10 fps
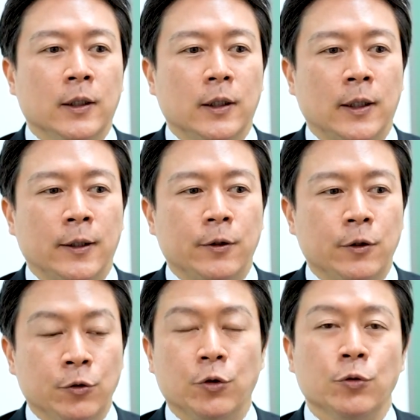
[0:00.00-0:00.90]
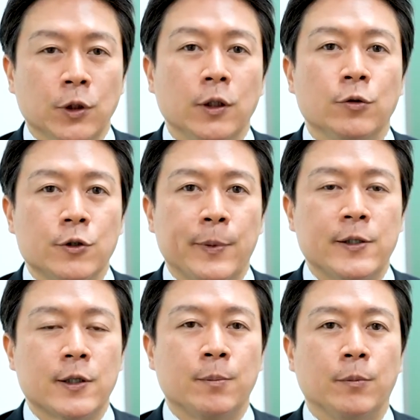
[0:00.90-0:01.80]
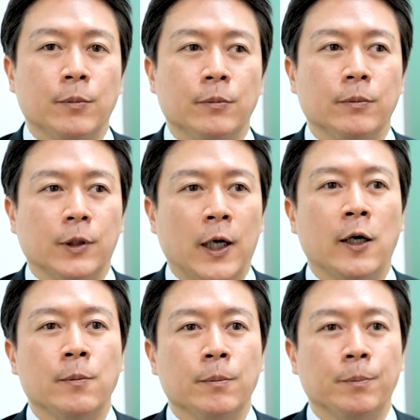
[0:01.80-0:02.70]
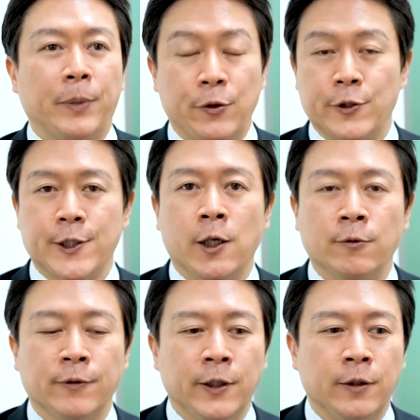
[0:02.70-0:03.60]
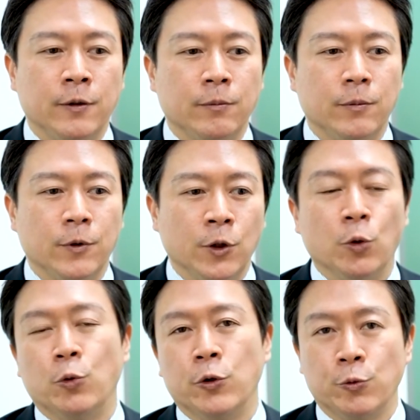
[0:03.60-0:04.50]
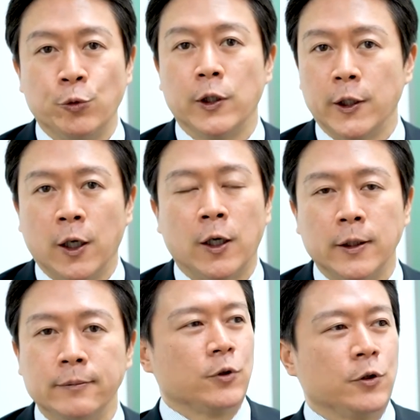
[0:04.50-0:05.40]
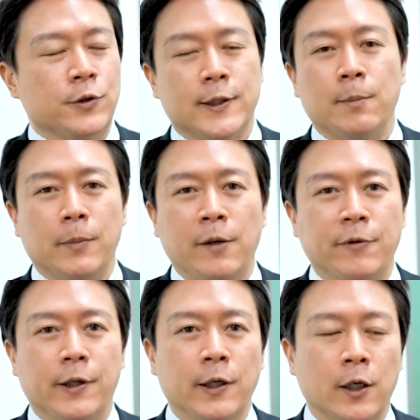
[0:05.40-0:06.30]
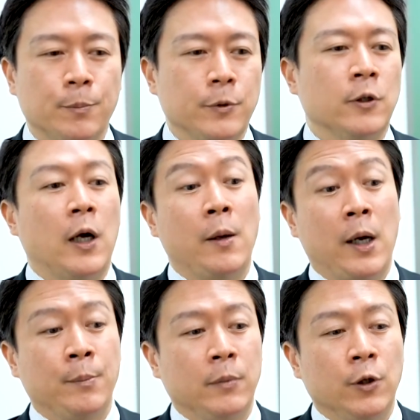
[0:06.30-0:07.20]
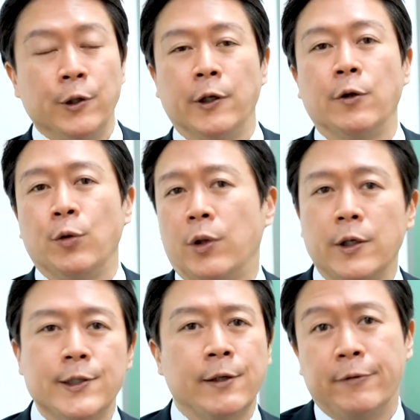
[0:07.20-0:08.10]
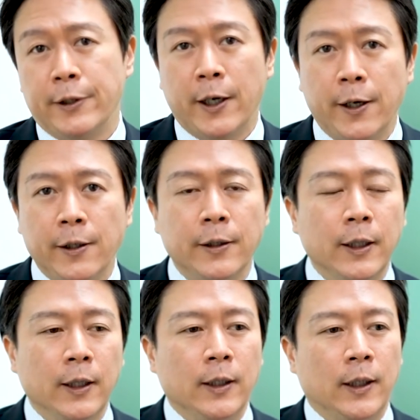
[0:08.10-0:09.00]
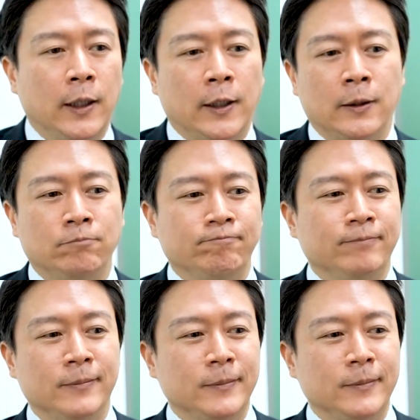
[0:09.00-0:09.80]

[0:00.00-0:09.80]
uh, you do need to spend some time by yourself and know who you really are. To sum everything up, you know, I, am learning new things every day. Um,